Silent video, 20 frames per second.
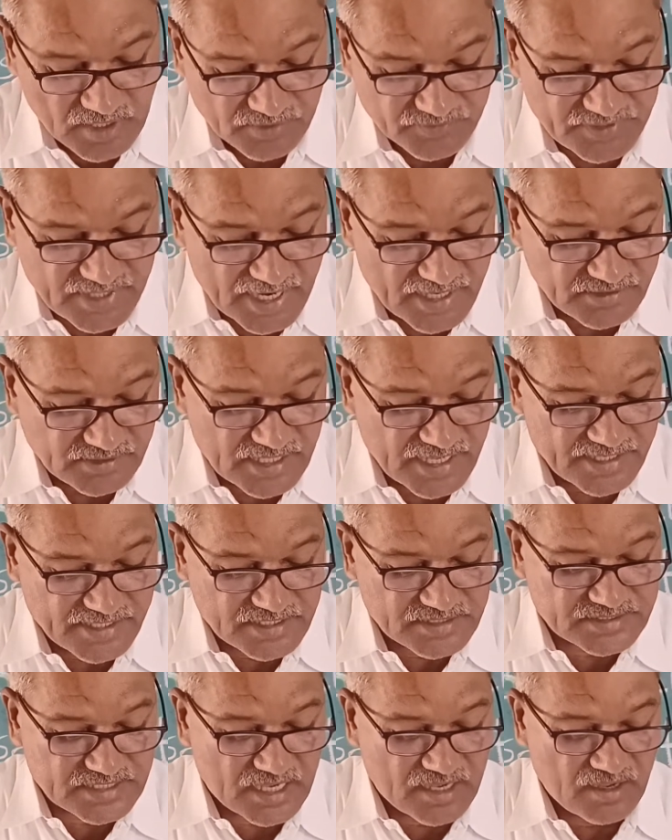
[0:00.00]
Then there
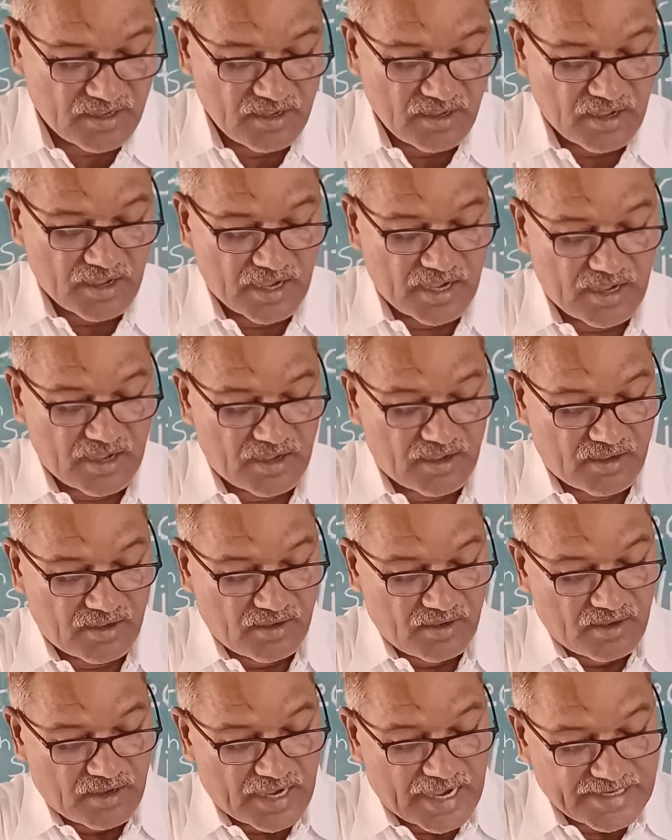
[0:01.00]
is a
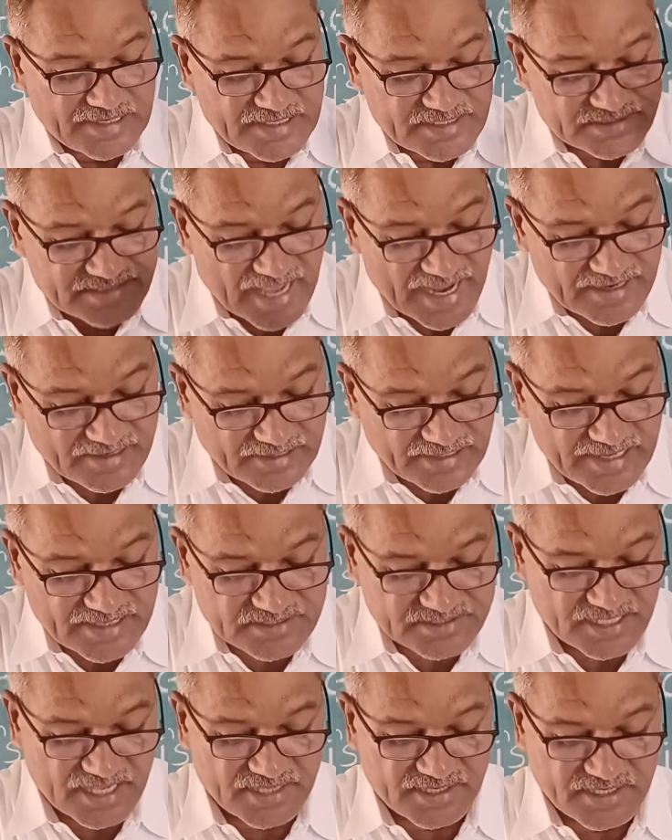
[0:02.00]
alicyclic
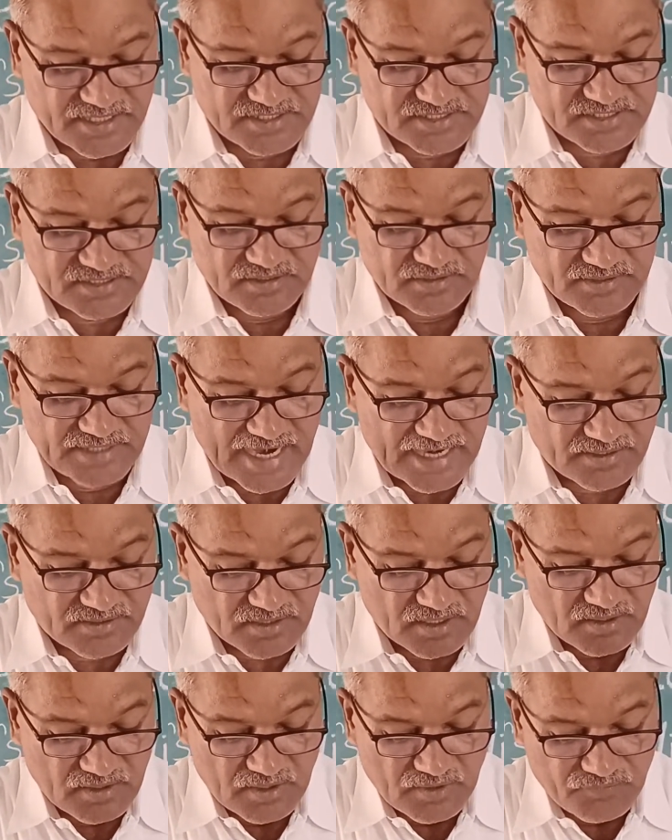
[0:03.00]
series,
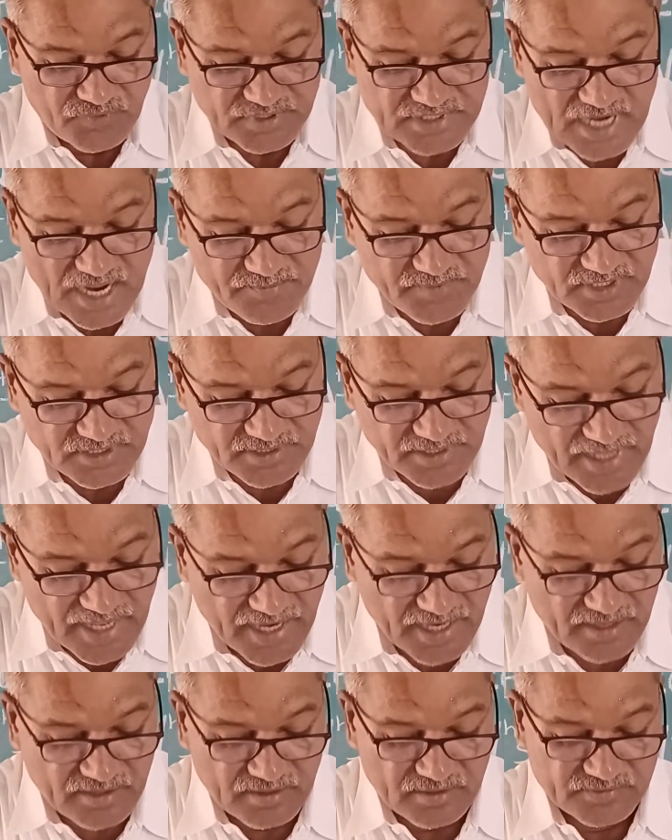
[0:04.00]
that vitamin
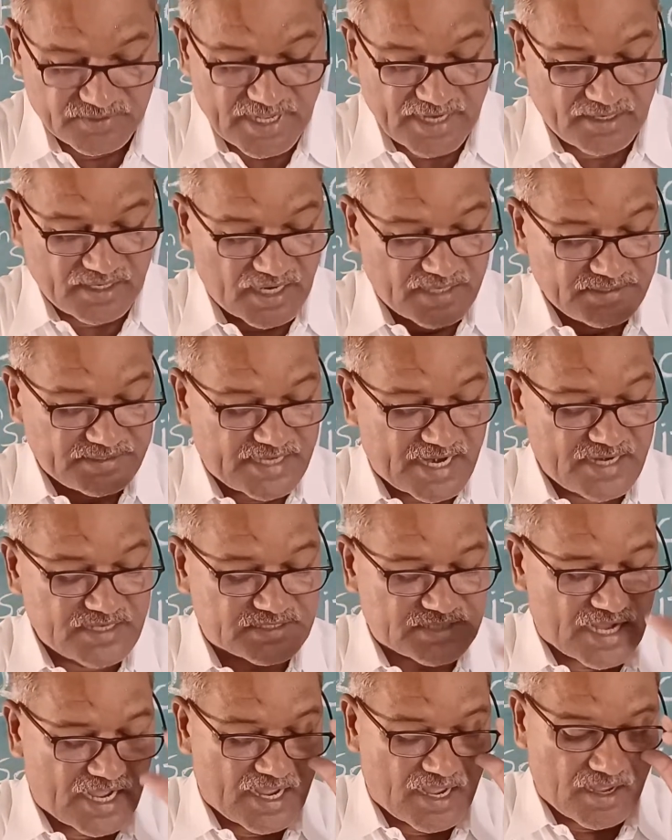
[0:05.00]
A, they
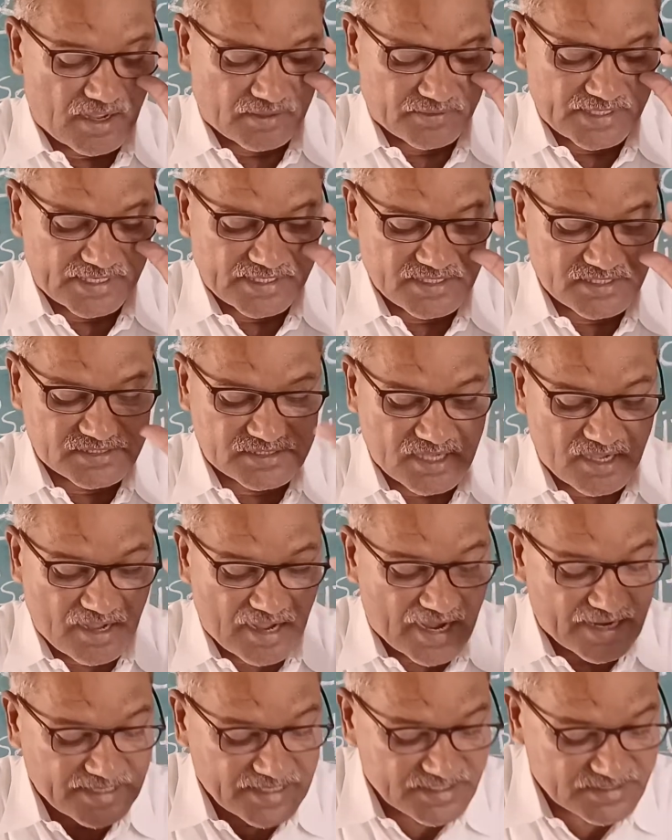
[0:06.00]
contains that is
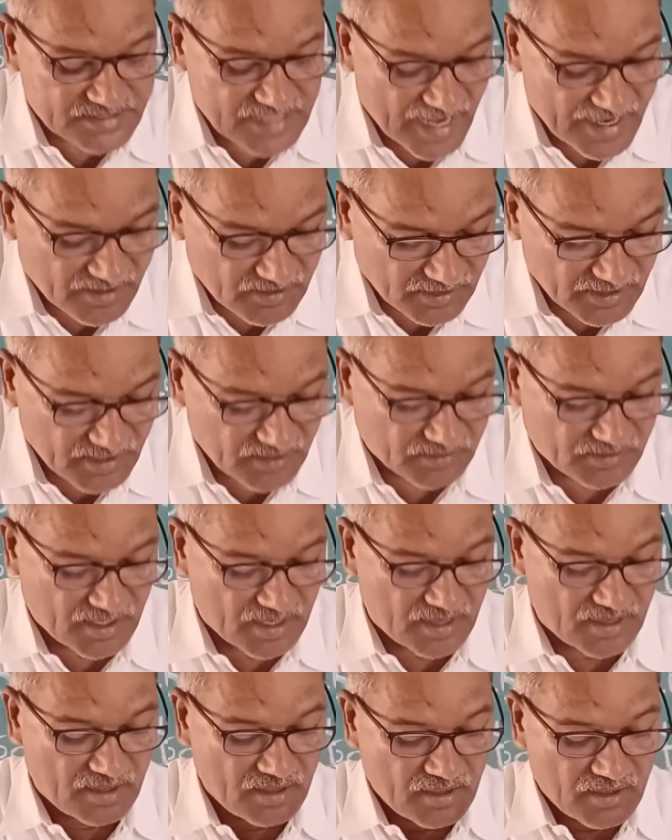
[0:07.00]
alicyclic
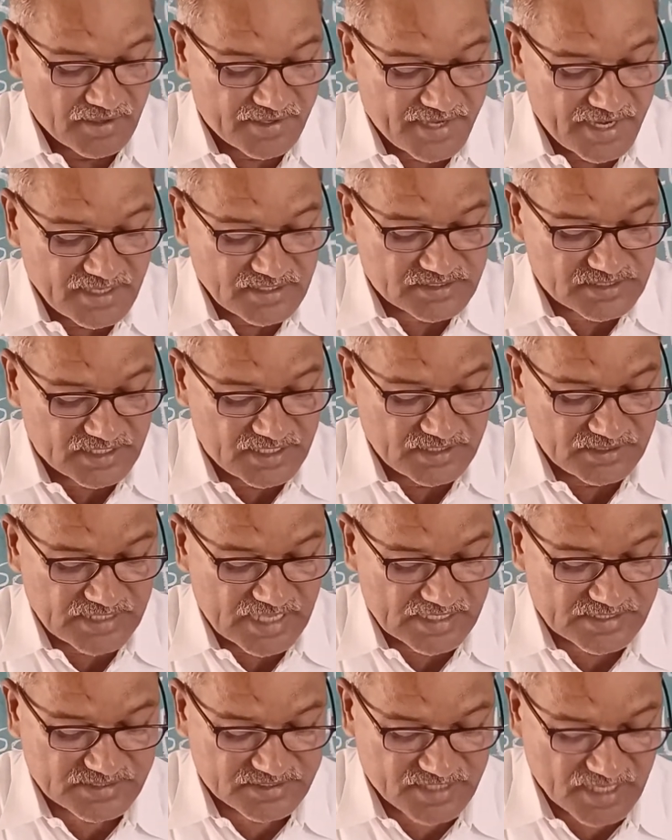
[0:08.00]
rings in
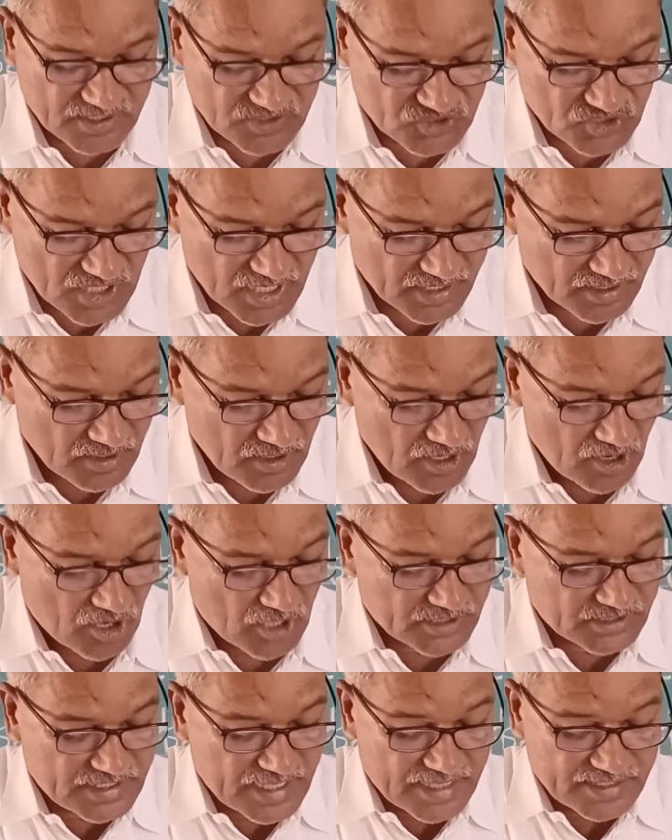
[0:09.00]
their structure.
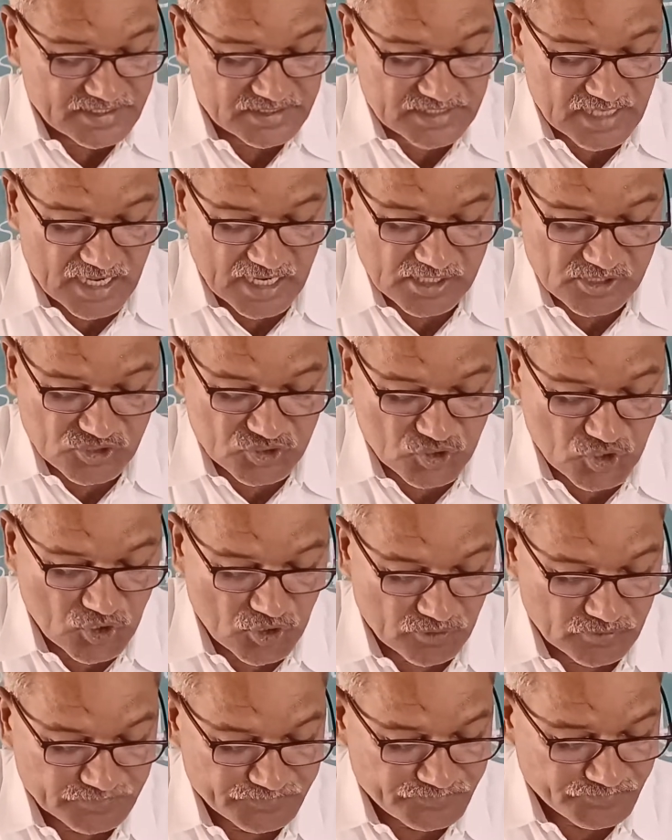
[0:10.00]
Or there is
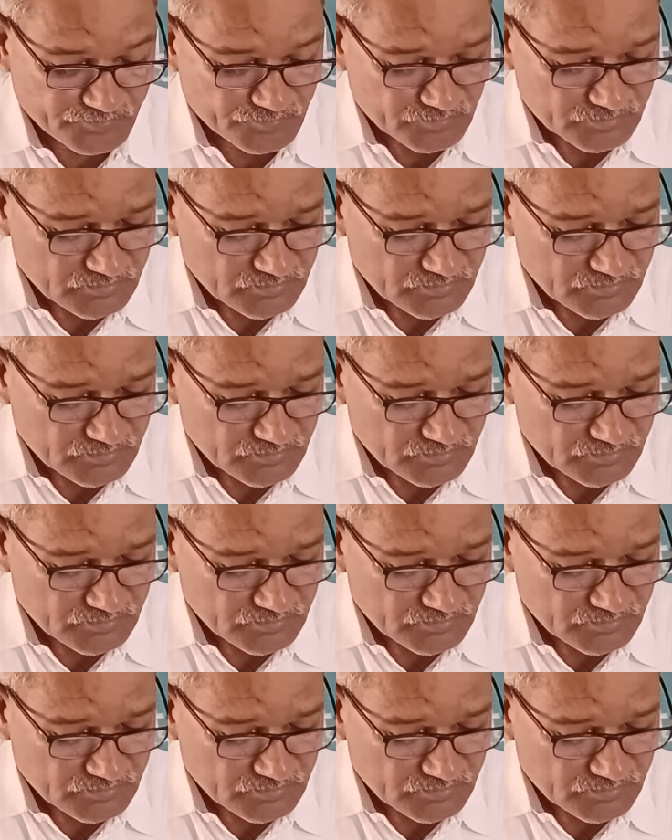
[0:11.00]
also